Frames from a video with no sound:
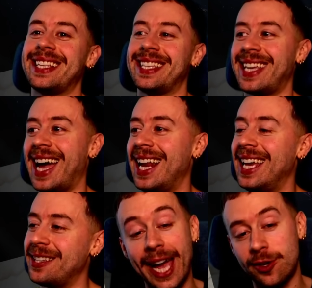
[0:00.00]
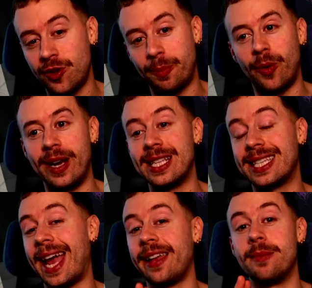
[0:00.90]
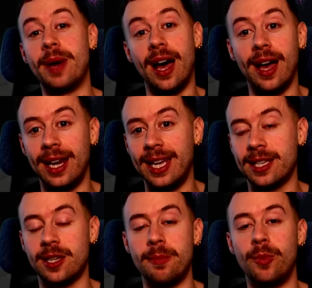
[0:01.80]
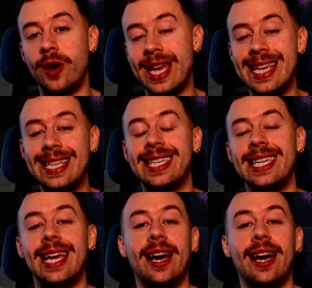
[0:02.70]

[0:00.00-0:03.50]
and scaling, extra points, getting them earlier, so more easy